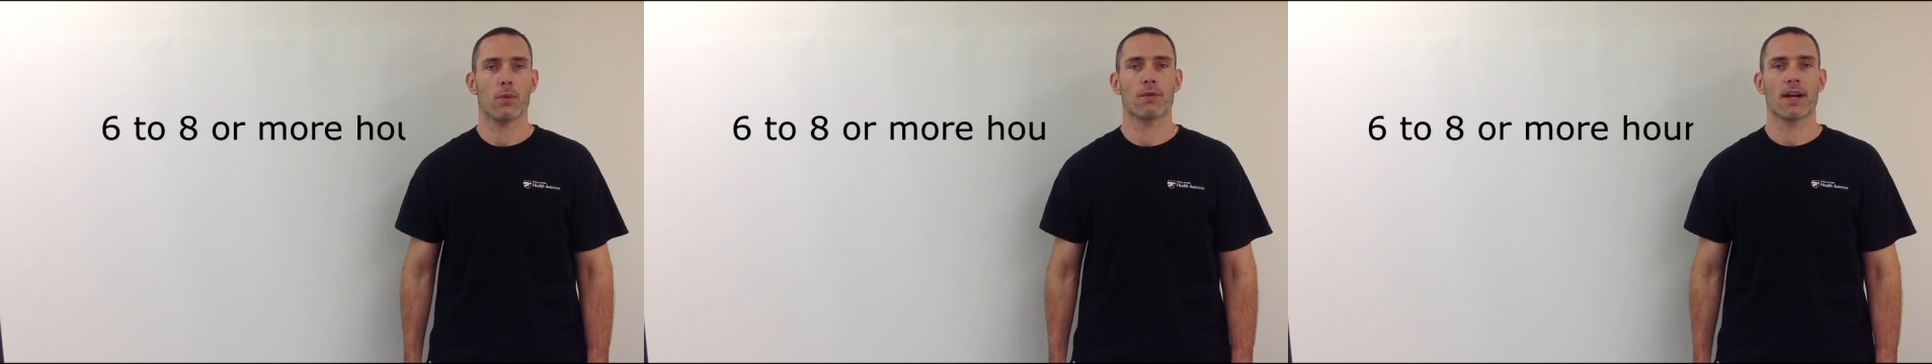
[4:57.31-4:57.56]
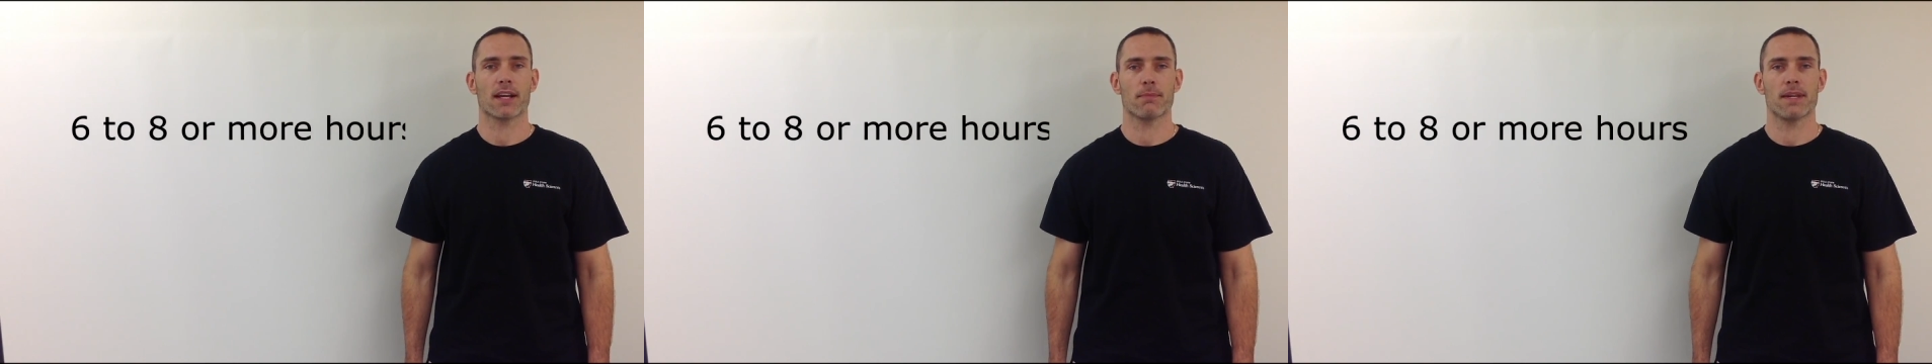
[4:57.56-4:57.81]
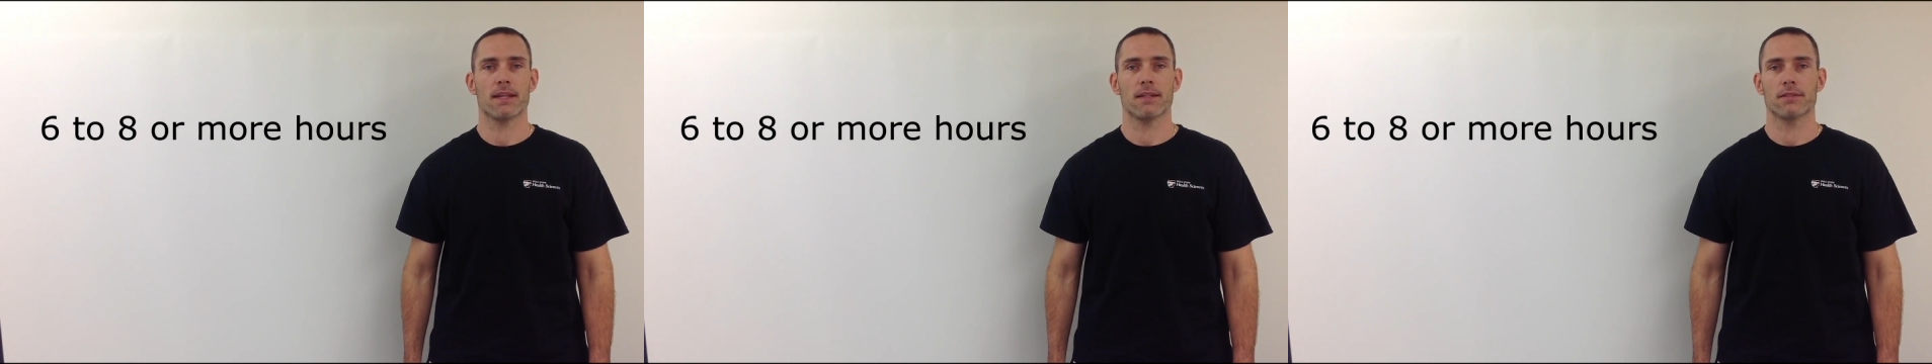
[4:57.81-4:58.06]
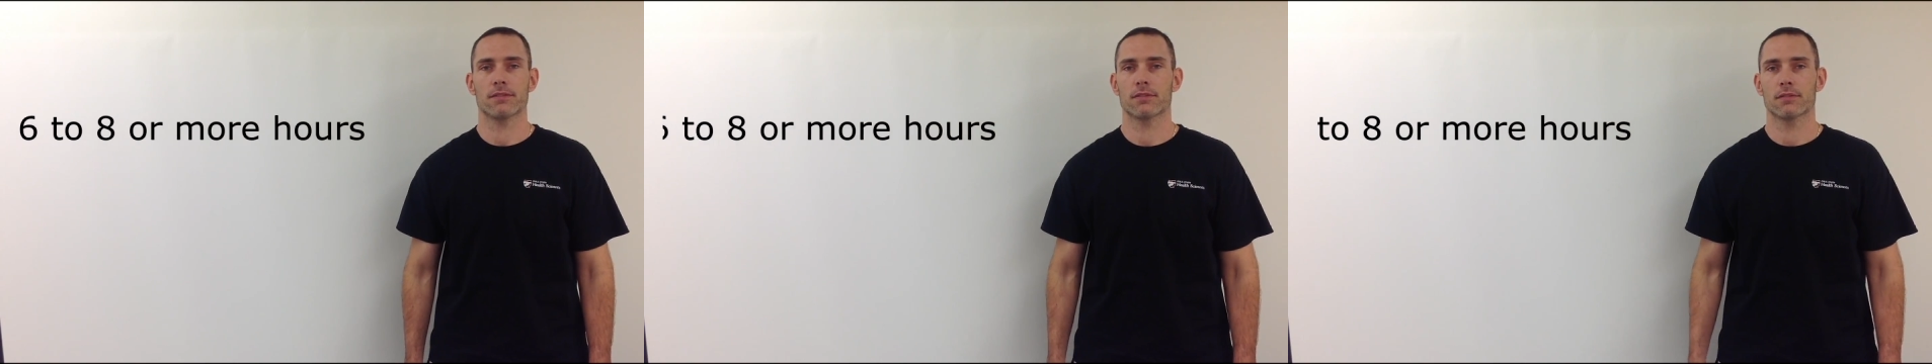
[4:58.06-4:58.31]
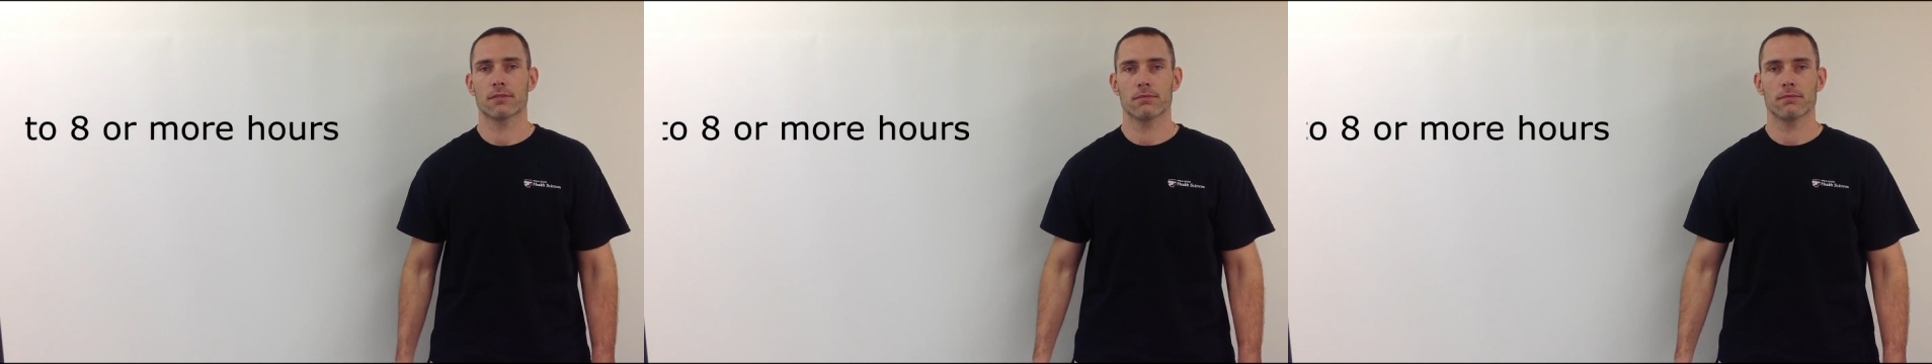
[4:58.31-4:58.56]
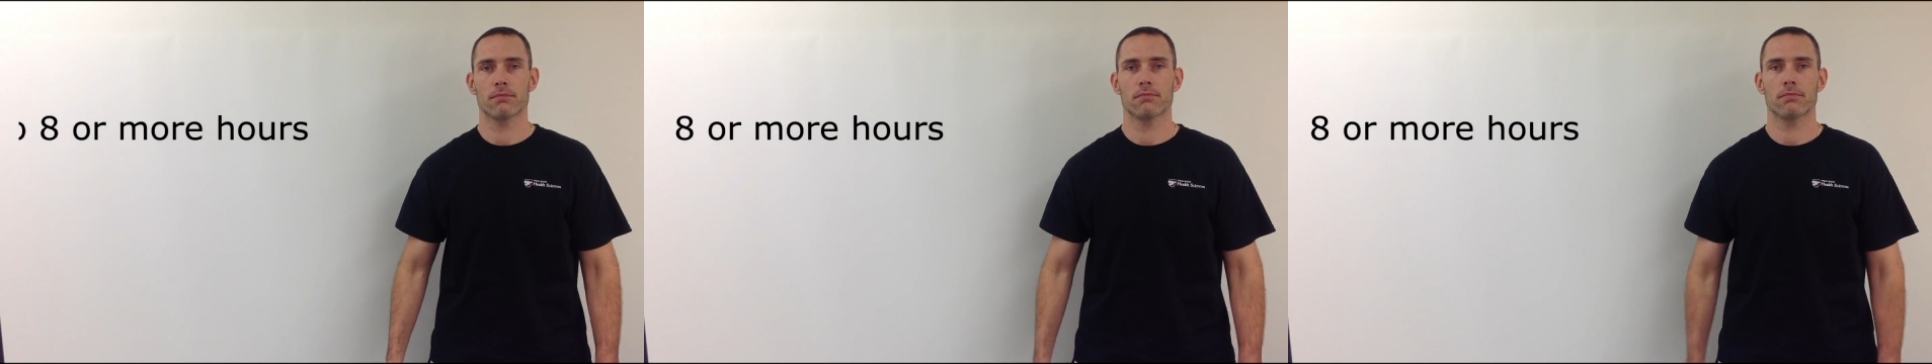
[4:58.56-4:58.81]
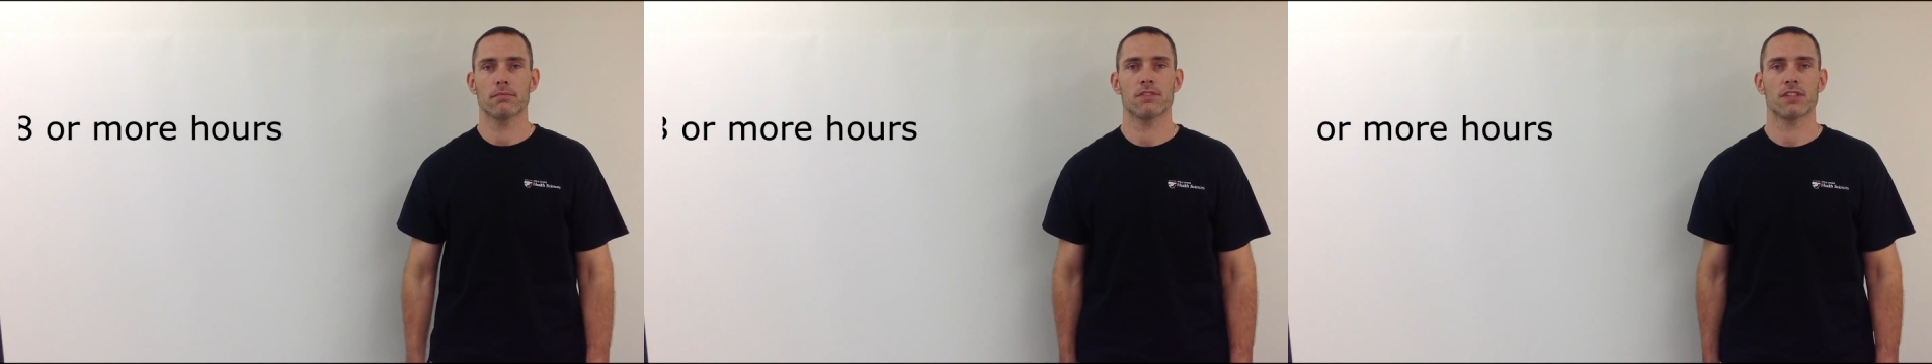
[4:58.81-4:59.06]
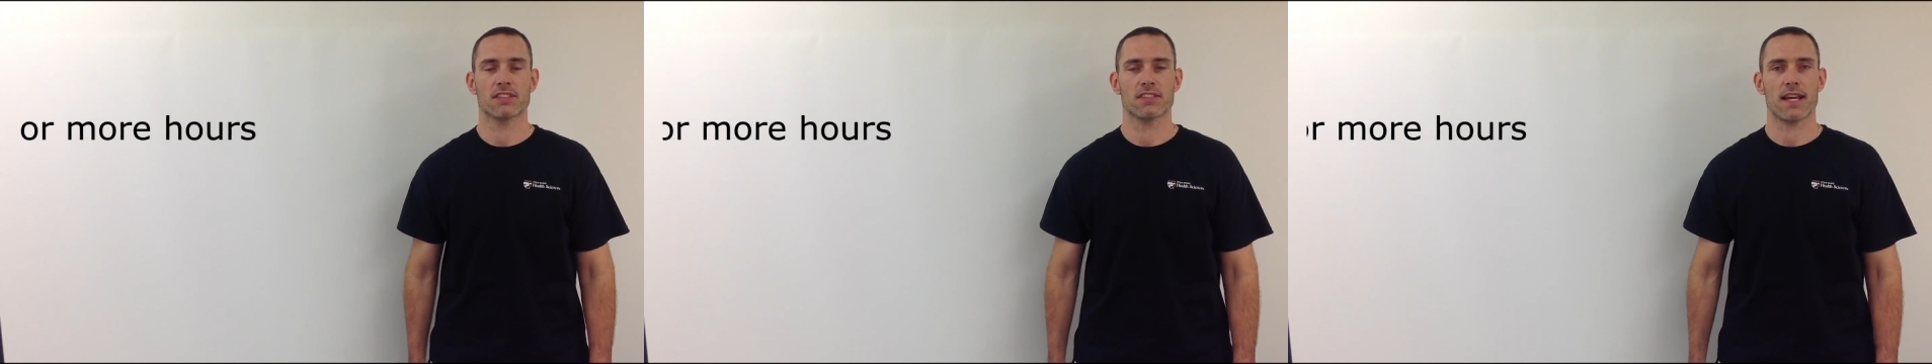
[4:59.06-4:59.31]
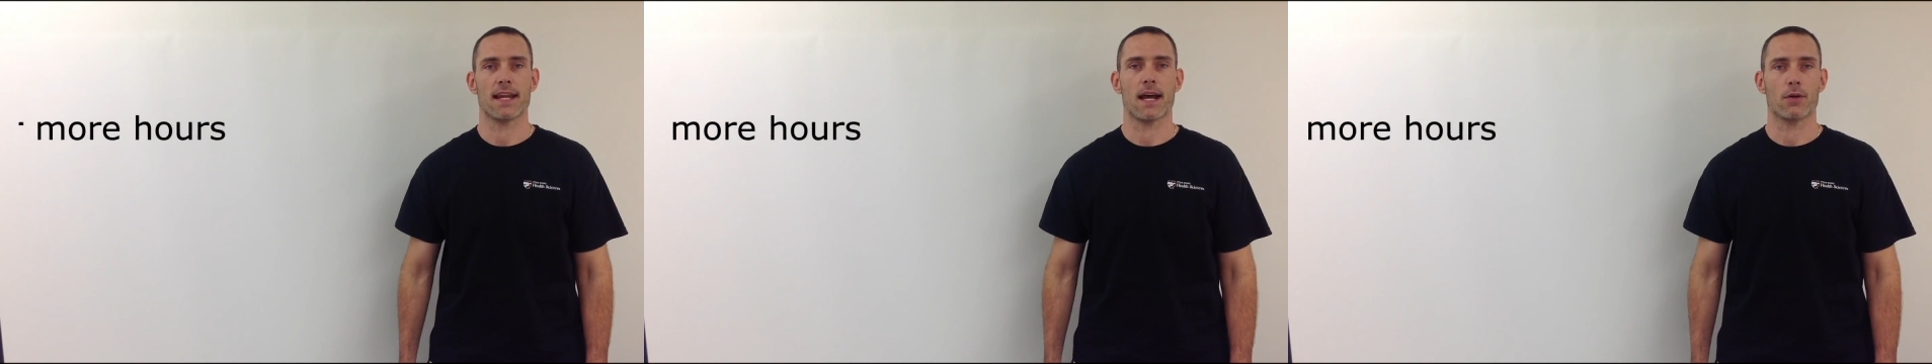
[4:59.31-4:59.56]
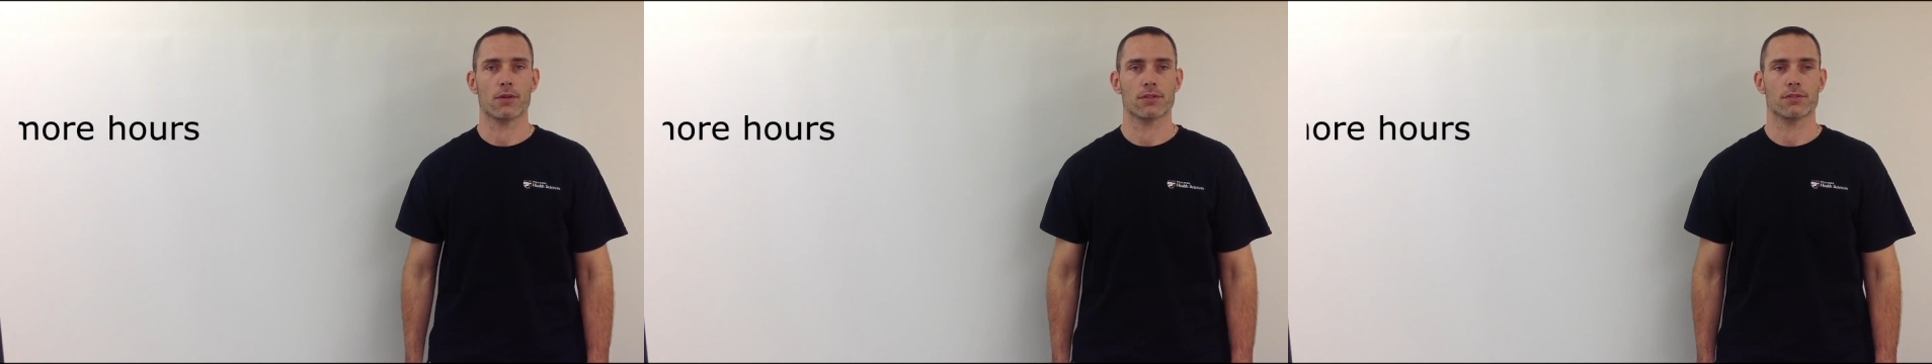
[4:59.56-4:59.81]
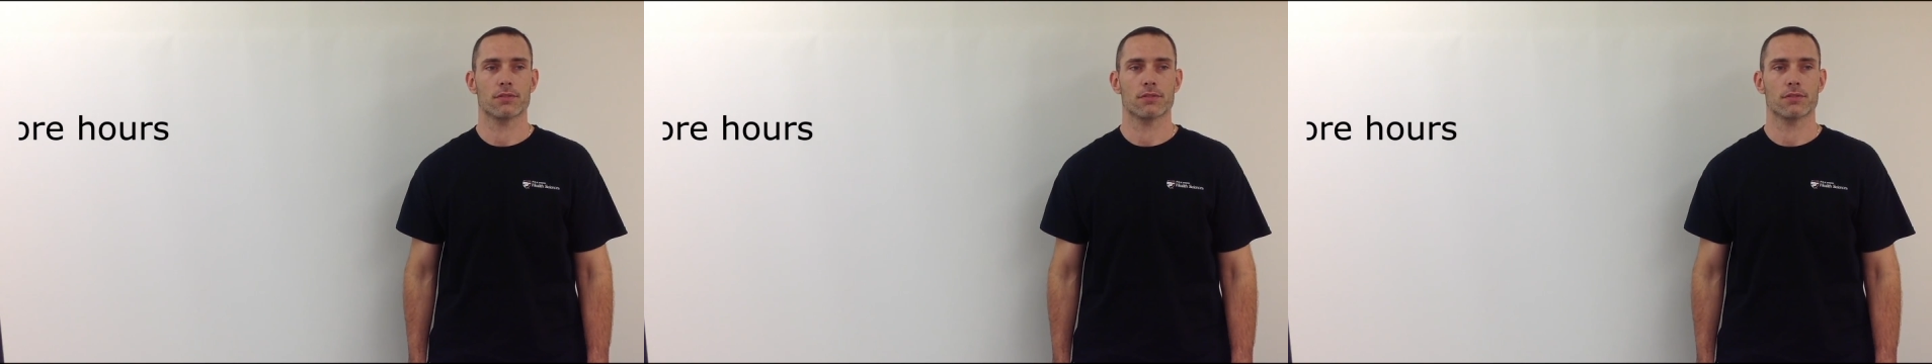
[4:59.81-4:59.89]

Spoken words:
recommend 6 to 8 hours.